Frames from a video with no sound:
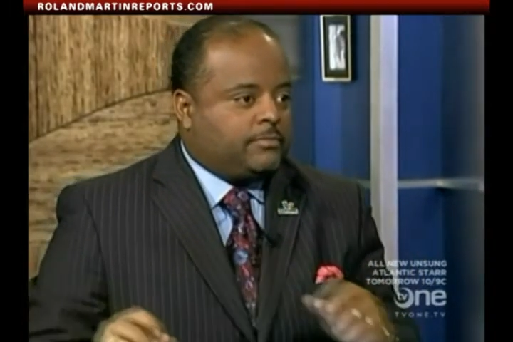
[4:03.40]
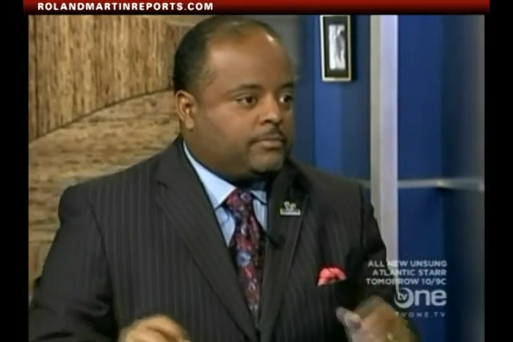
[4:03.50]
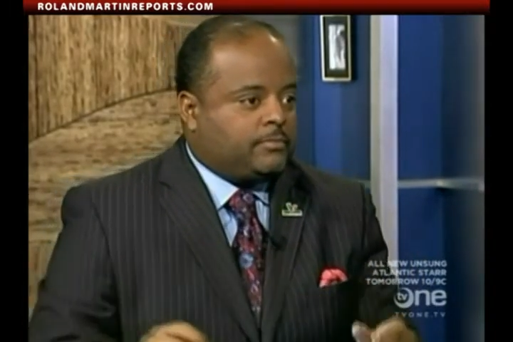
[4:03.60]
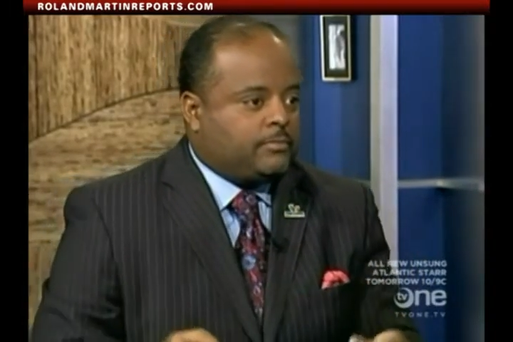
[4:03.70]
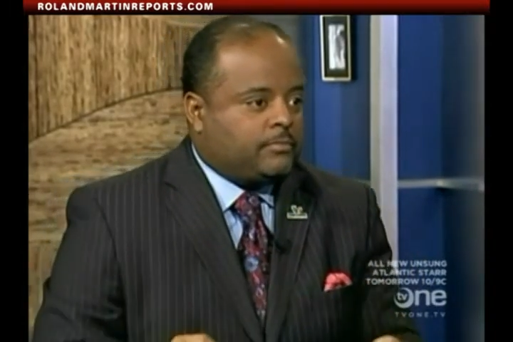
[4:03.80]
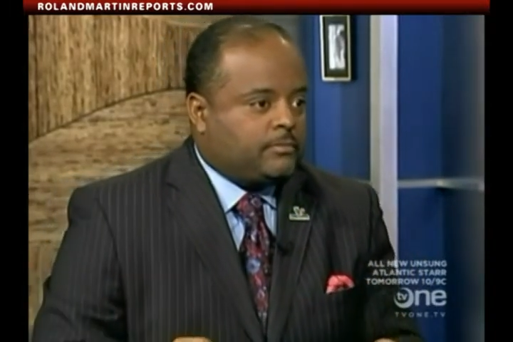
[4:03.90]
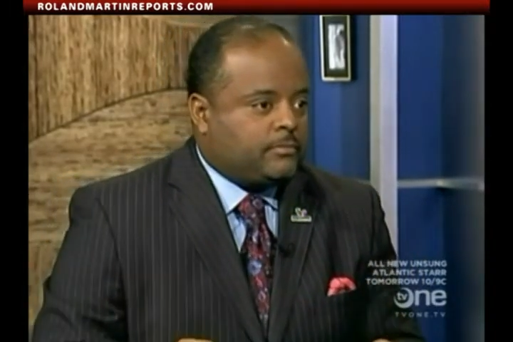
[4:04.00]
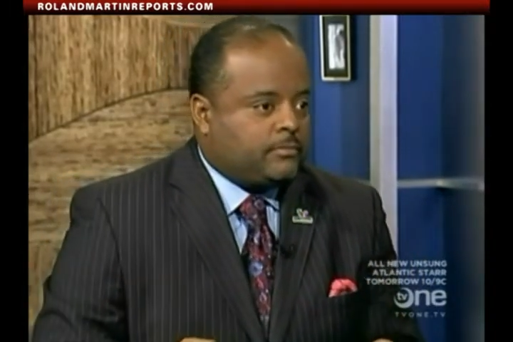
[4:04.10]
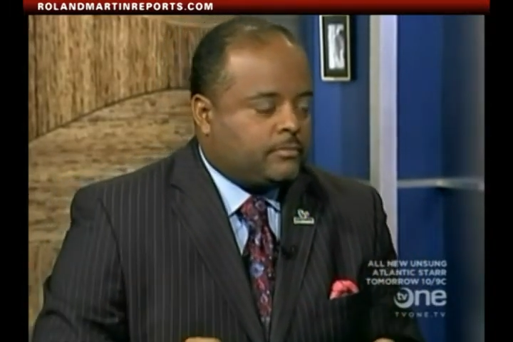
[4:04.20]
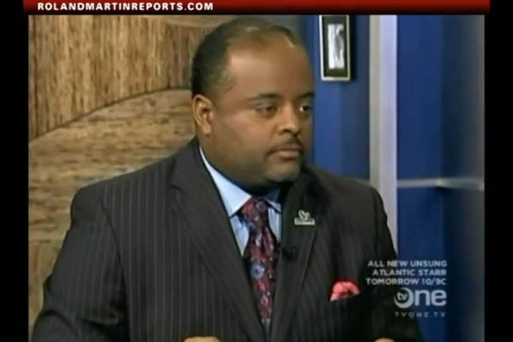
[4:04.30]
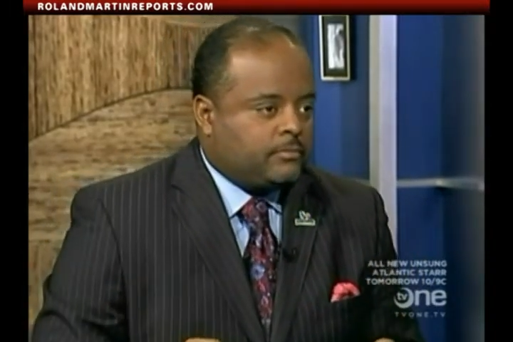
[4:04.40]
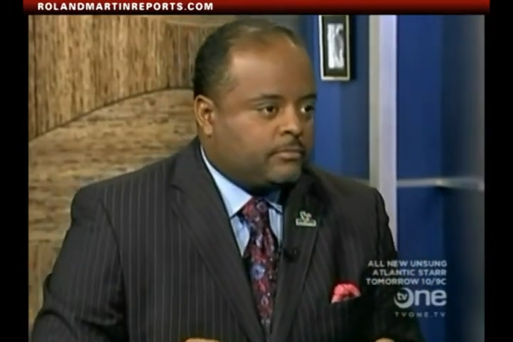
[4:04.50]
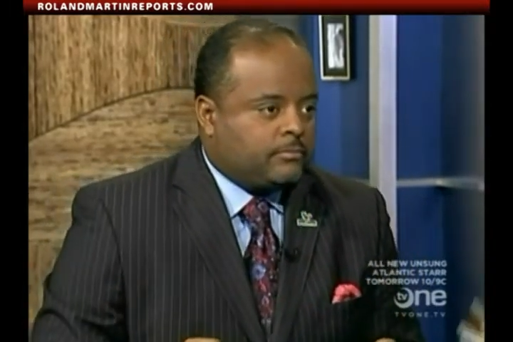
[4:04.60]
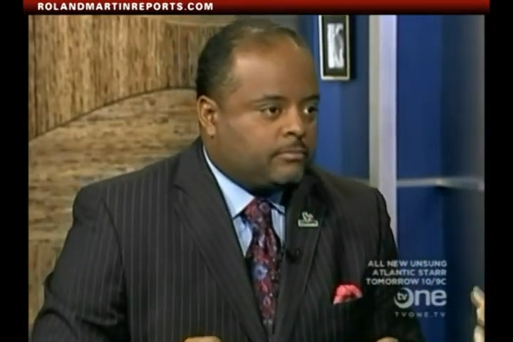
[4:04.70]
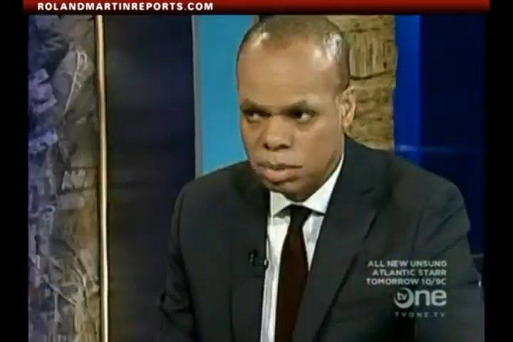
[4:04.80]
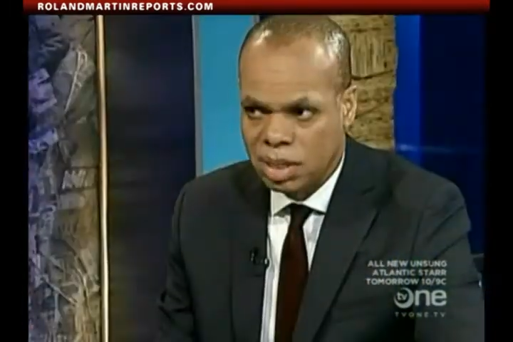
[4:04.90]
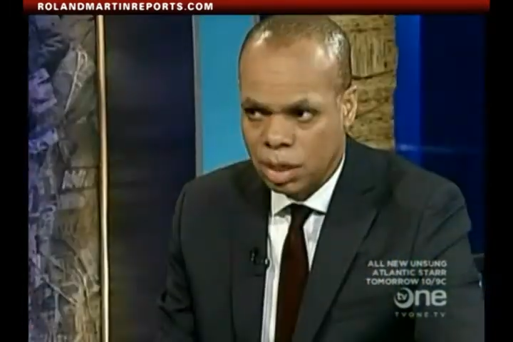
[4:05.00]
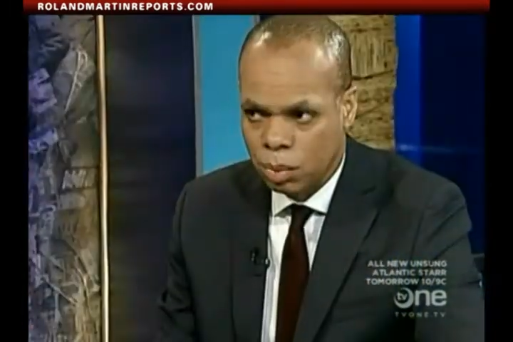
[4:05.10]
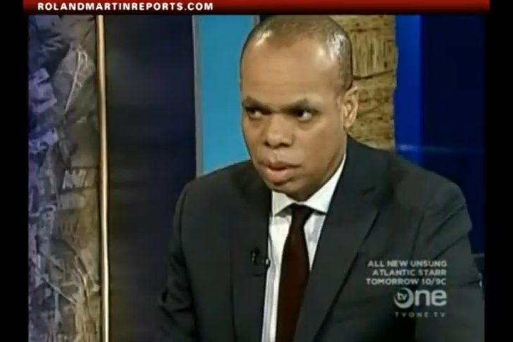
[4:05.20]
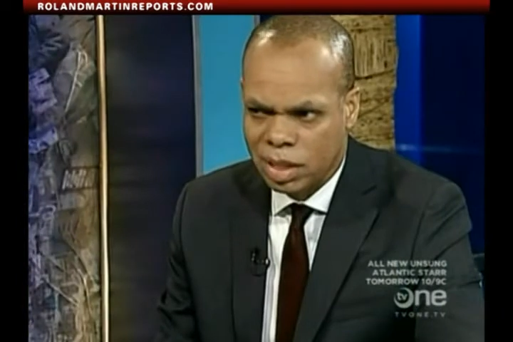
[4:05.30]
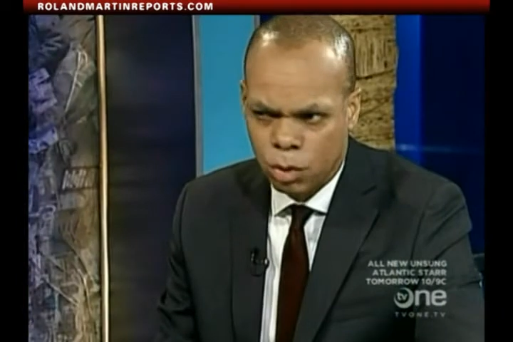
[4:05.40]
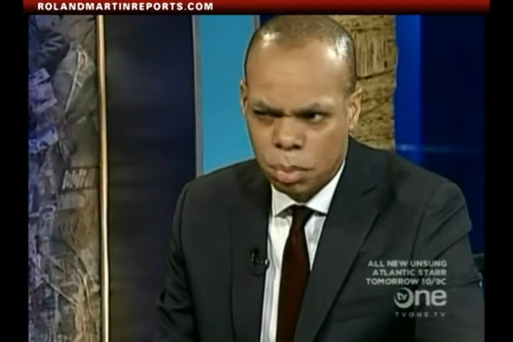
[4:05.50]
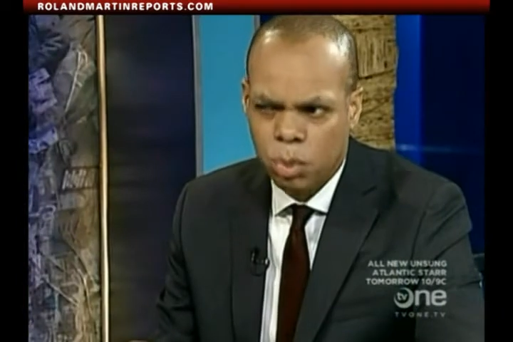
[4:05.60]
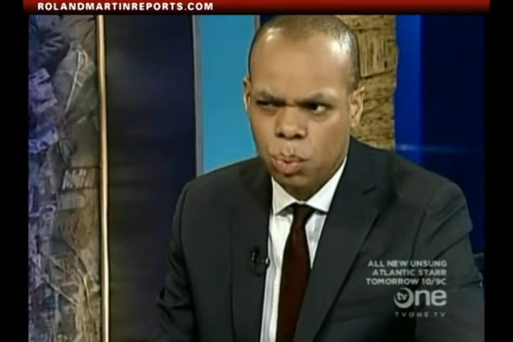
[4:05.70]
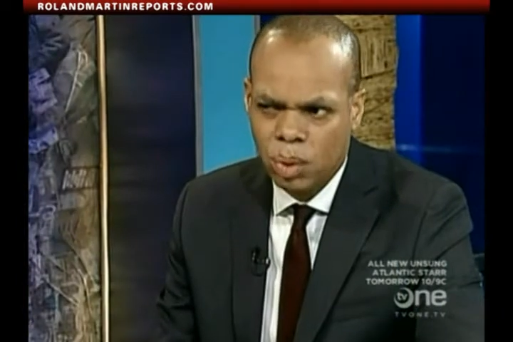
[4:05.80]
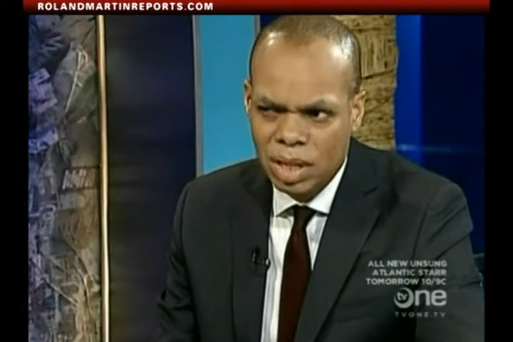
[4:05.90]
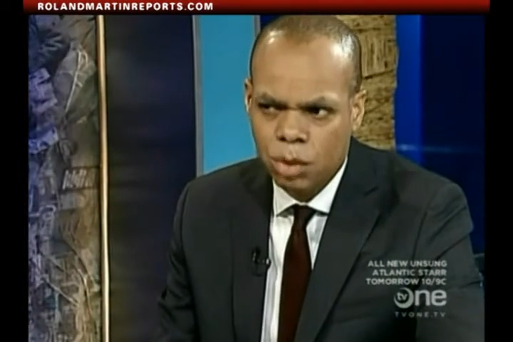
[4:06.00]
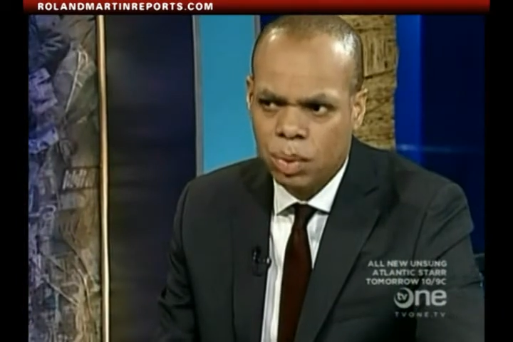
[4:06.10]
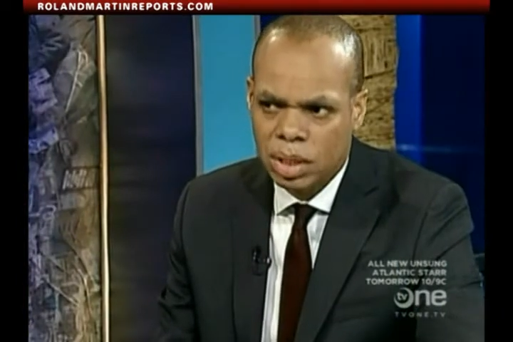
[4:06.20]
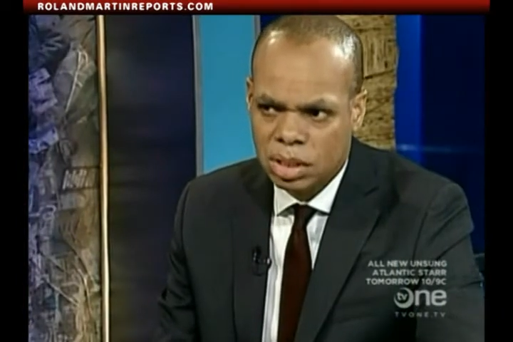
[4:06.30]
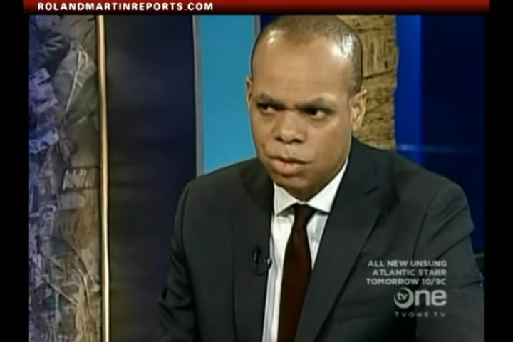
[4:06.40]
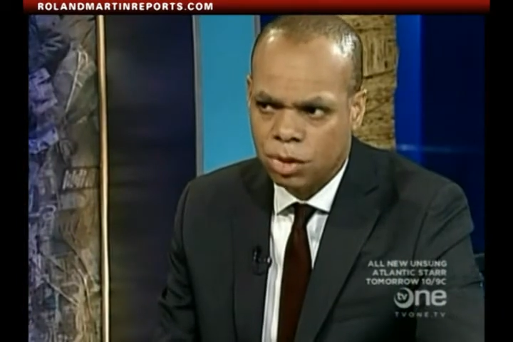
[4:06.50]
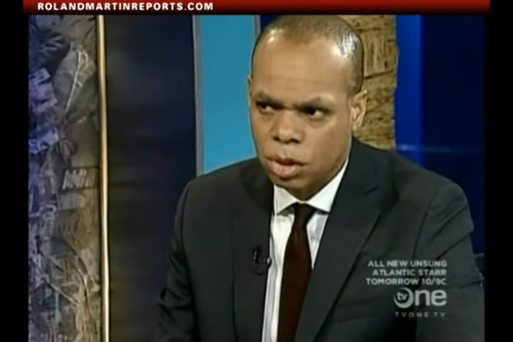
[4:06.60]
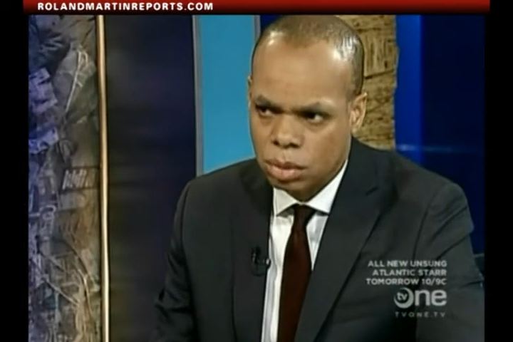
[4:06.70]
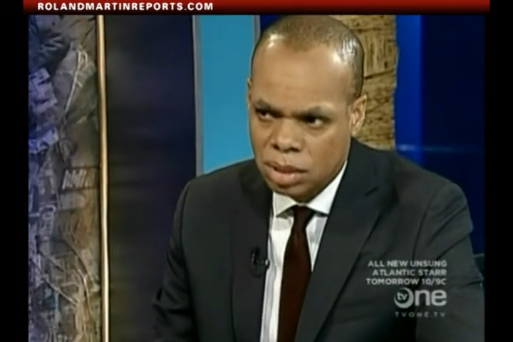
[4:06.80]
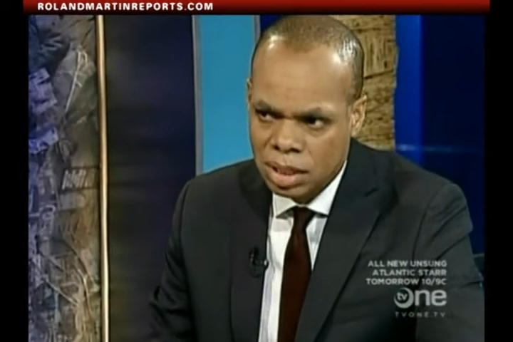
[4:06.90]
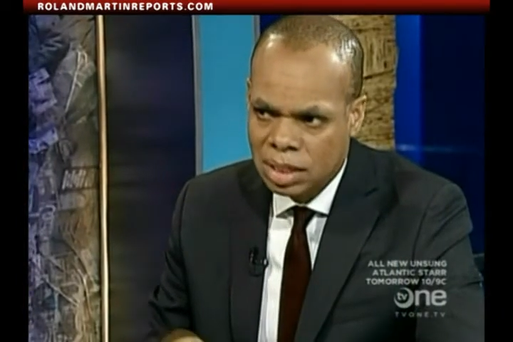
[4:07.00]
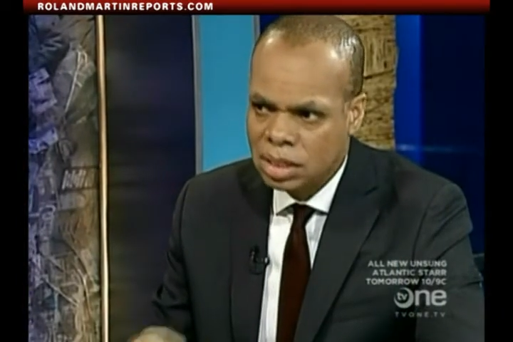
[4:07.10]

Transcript: it's been very clear to us from day one that it would be really, really difficult